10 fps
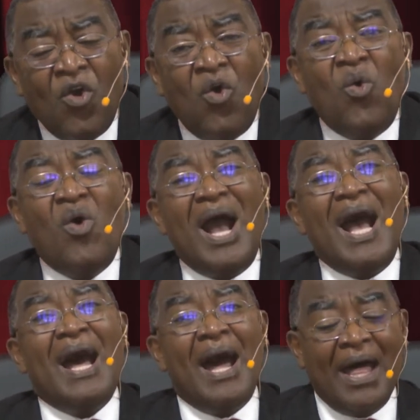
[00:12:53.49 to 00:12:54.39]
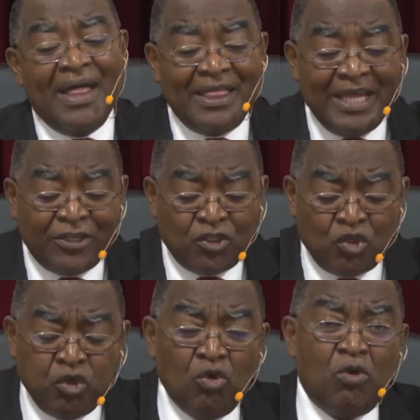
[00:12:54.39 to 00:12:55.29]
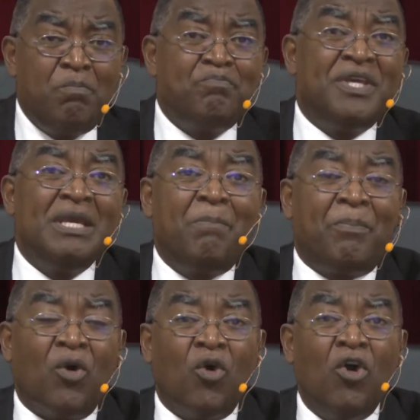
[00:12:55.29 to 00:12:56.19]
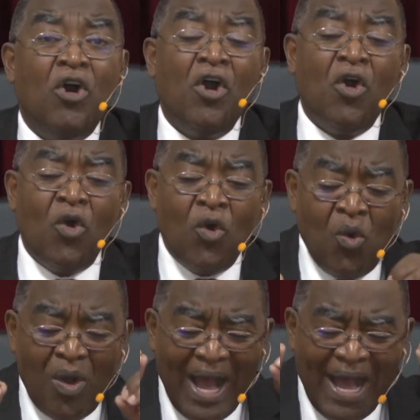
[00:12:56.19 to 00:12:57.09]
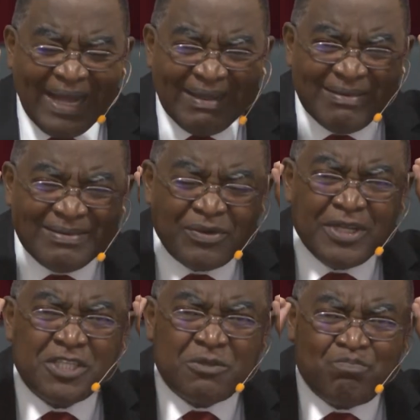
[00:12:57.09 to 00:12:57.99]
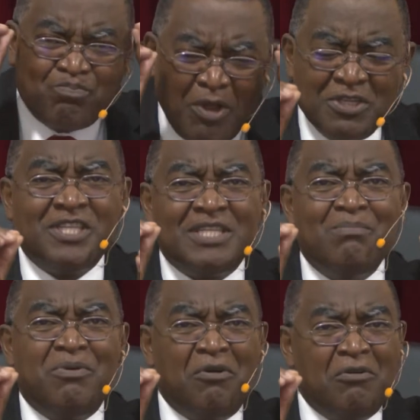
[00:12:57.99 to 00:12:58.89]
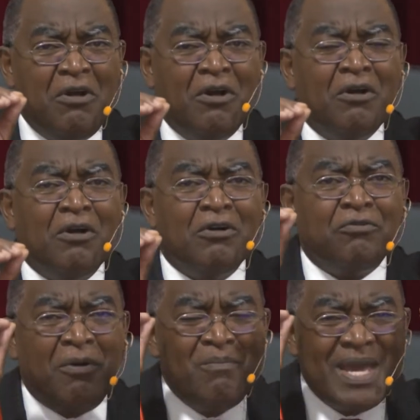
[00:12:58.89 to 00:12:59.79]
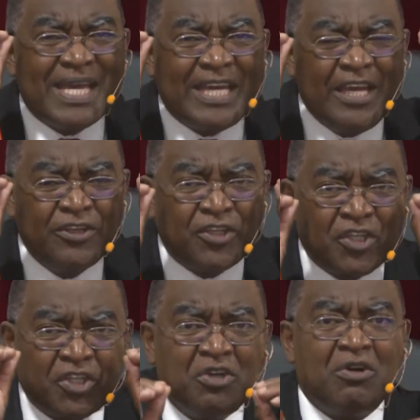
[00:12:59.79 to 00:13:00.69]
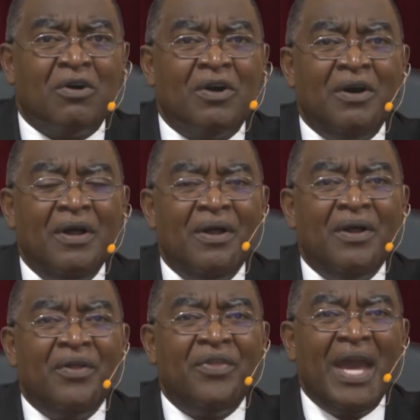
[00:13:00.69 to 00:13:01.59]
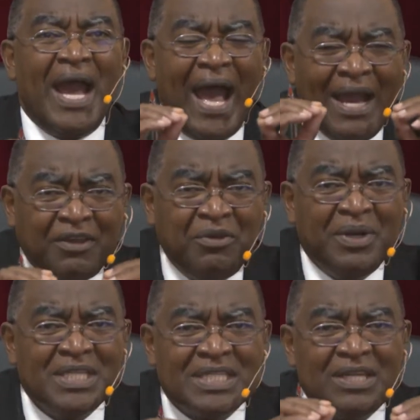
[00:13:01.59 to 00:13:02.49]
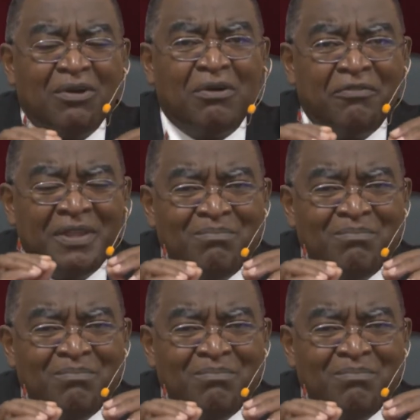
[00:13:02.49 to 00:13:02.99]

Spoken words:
who are the two people who are responsible for making sure the accuracy of the